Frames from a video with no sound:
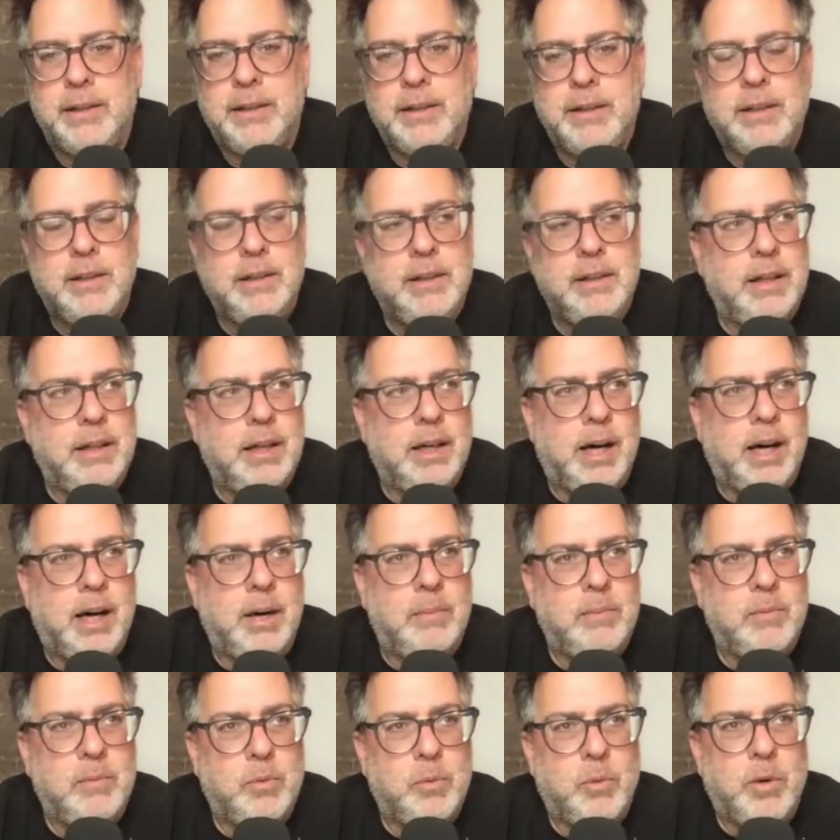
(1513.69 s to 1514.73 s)
Mm-hmm.
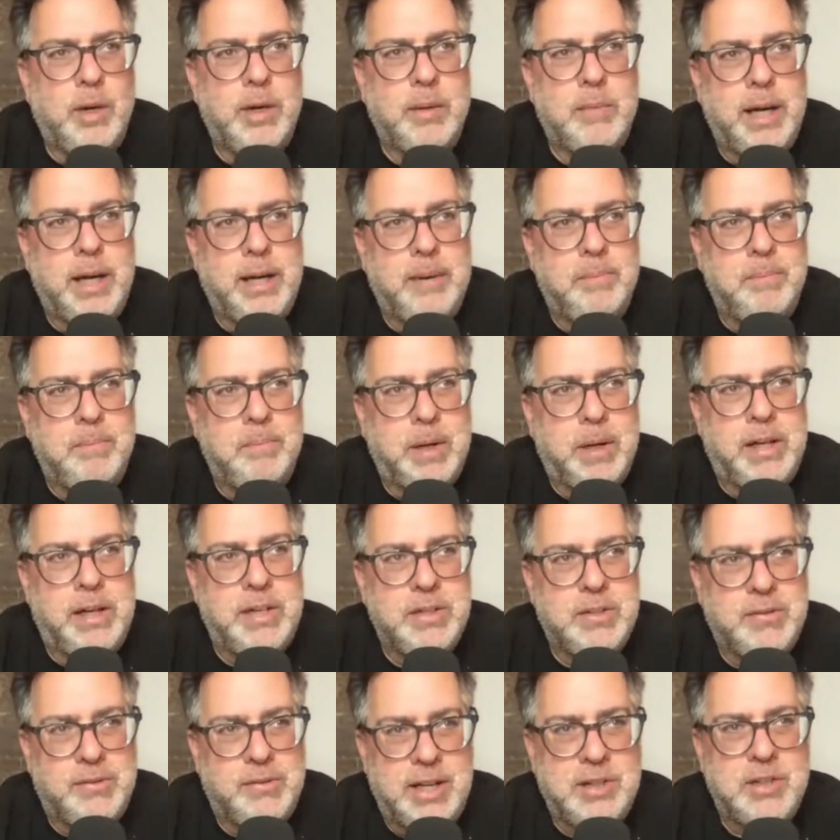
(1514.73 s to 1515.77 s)
One of my buddies'
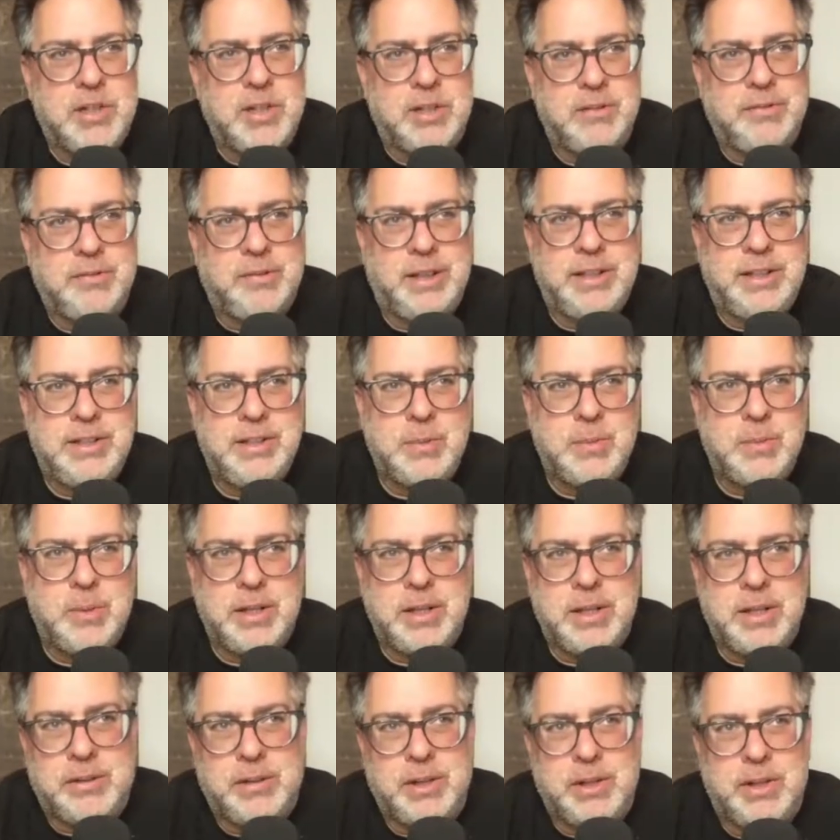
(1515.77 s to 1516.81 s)
venture funds, one of the
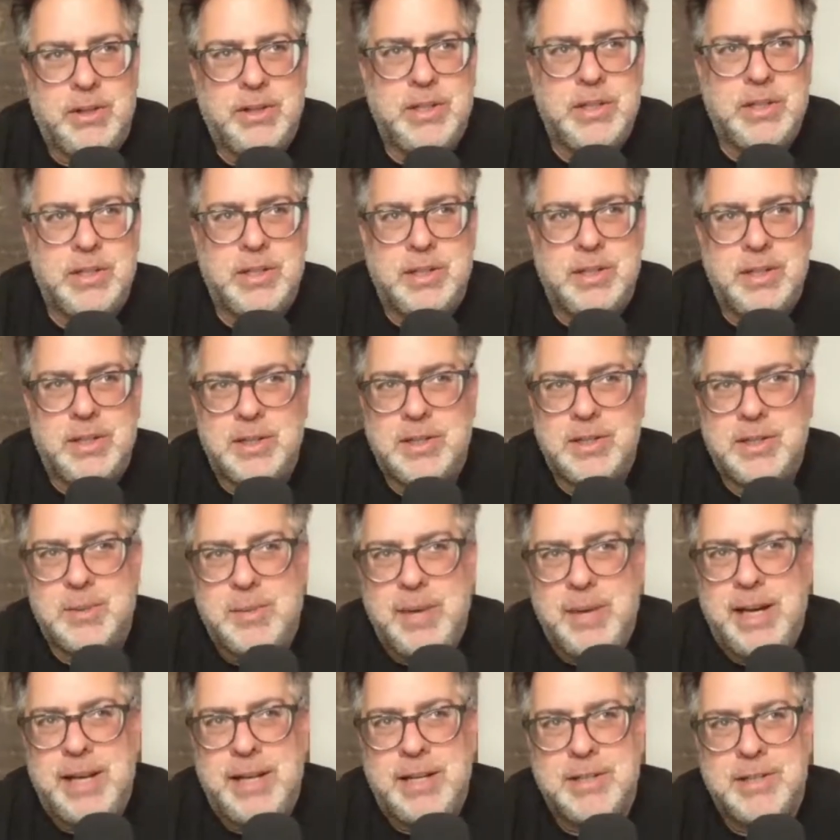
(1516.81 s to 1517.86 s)
largest in the
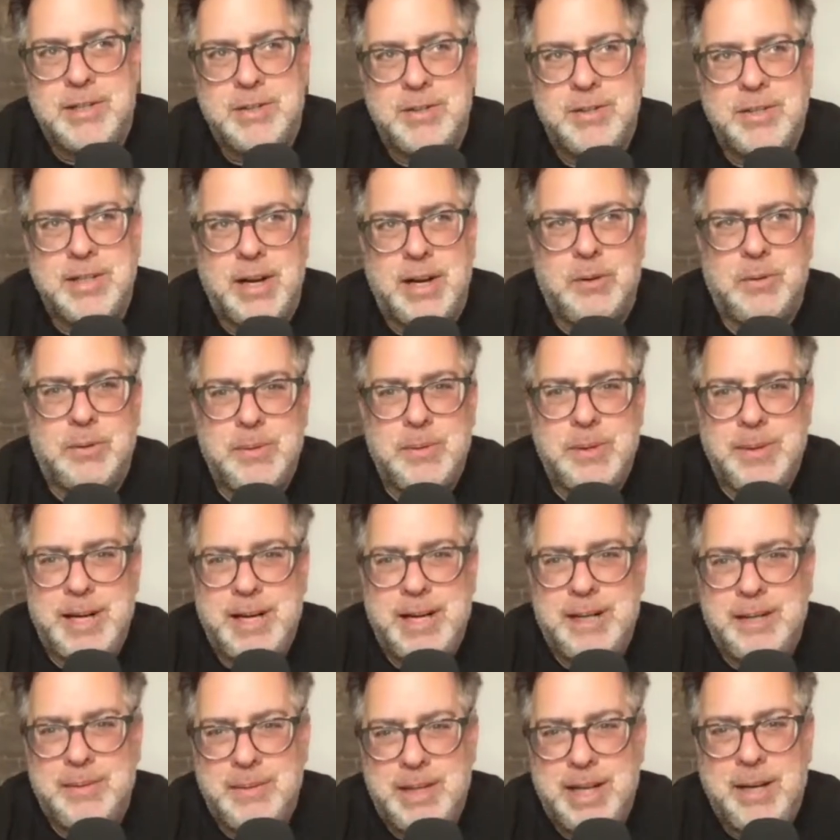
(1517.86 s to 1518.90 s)
space, who shall
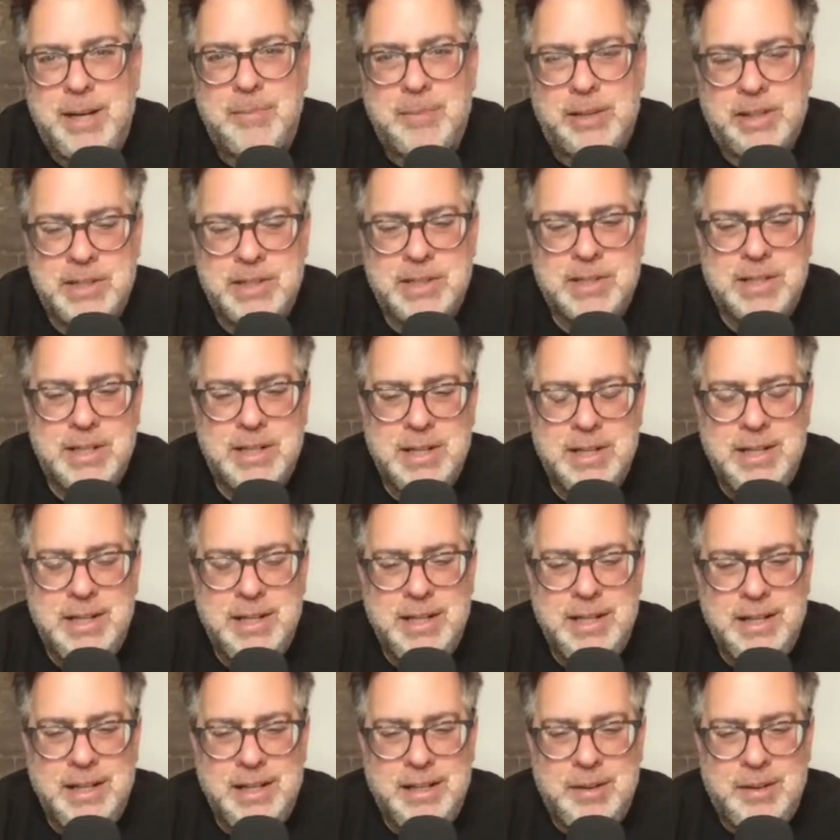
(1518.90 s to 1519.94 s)
remain nameless,
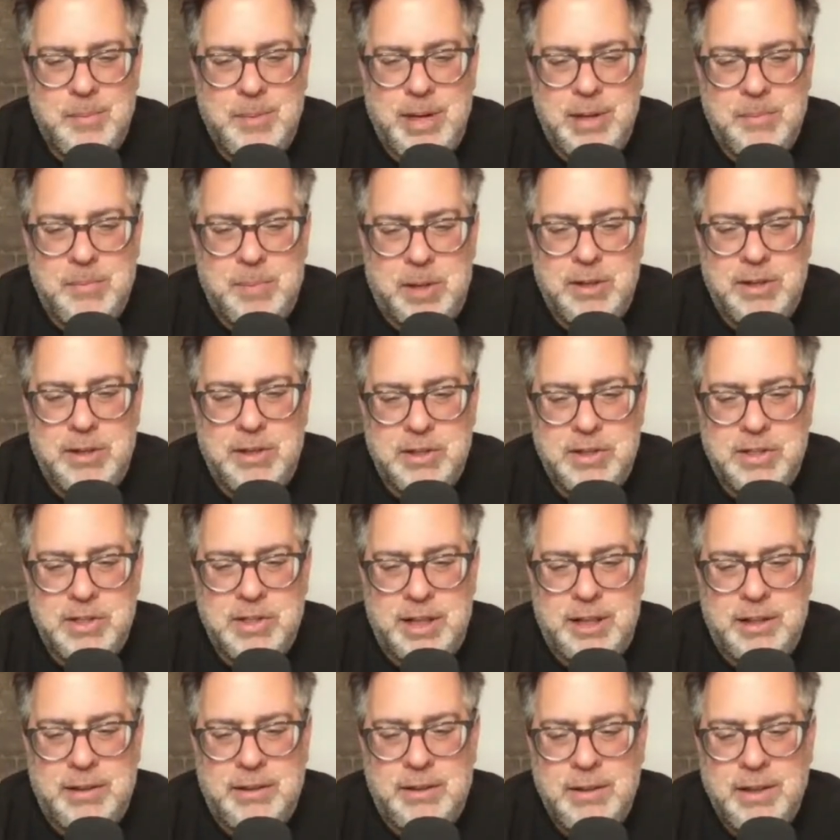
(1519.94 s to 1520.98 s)
the main partner
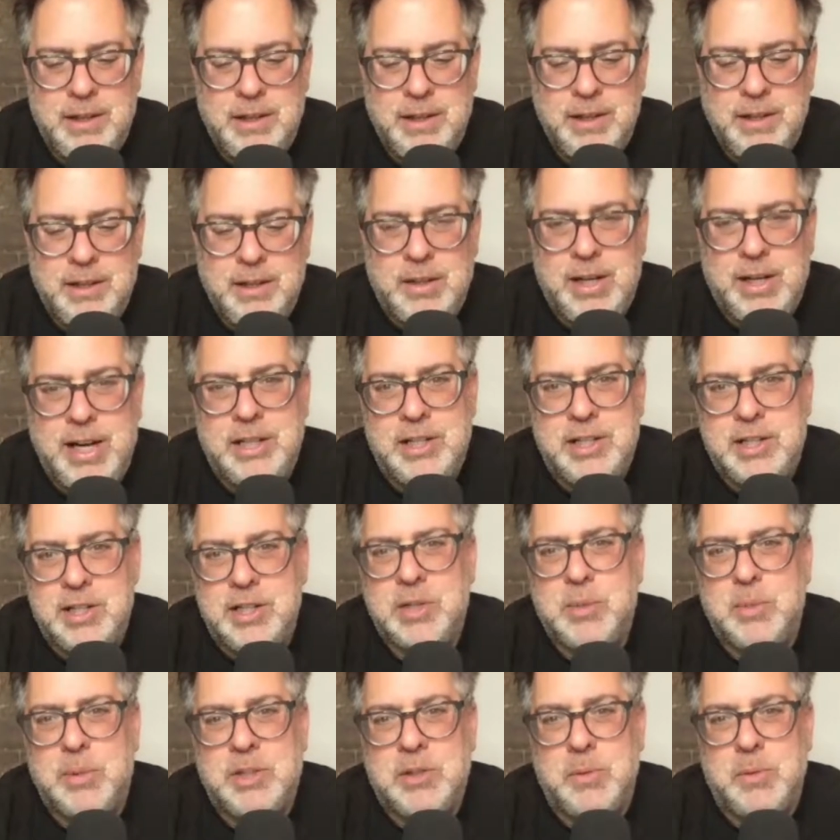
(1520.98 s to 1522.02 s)
said, great, just
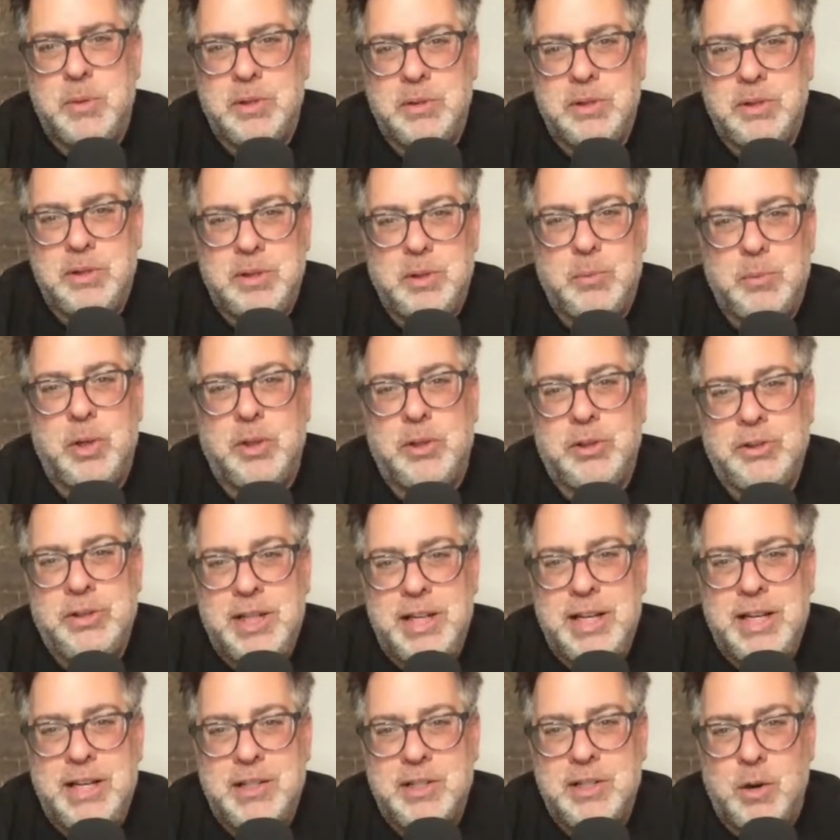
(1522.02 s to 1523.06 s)
what the world
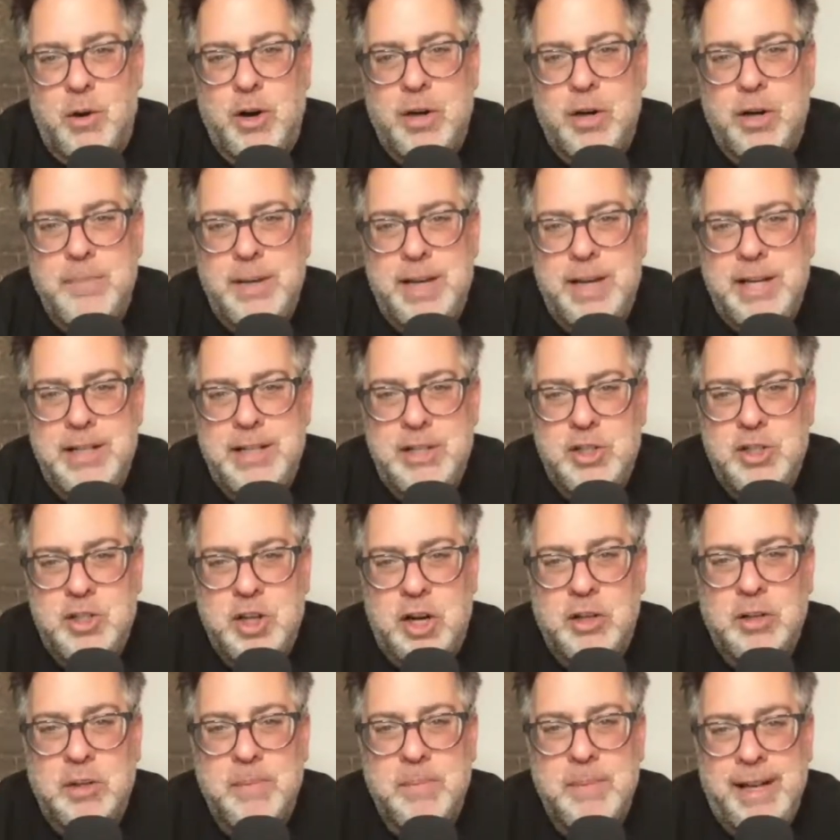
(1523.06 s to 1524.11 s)
needs, automated
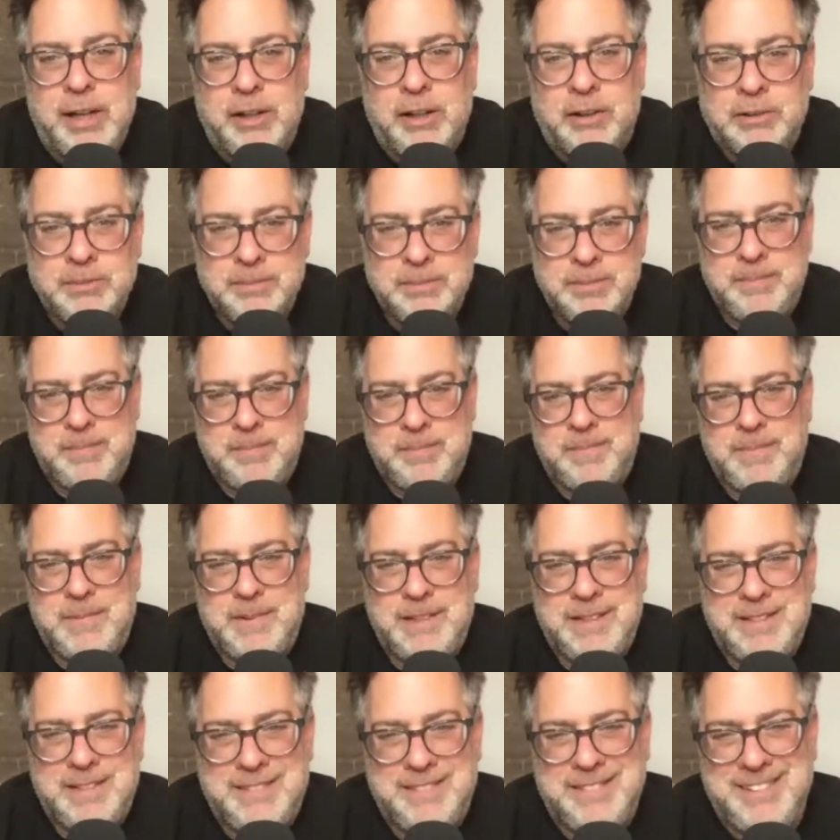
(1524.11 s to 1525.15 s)
junk mail, right?